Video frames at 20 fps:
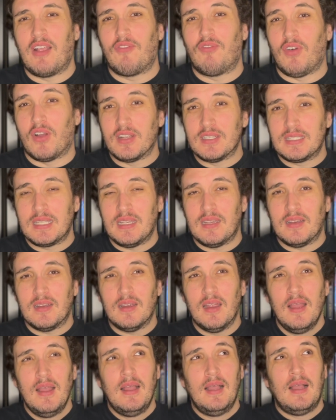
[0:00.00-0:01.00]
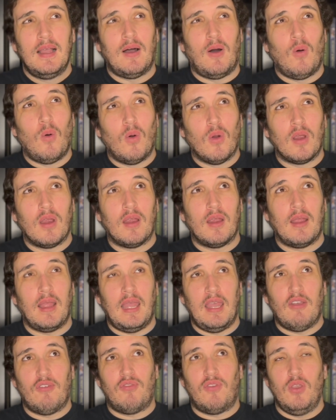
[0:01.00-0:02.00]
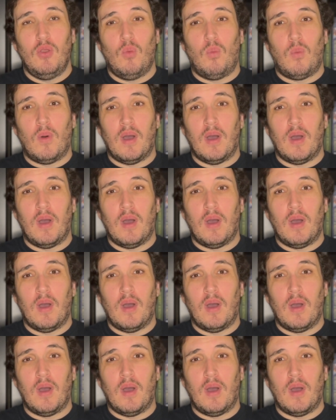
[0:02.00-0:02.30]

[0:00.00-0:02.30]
FARSEER. Or if you're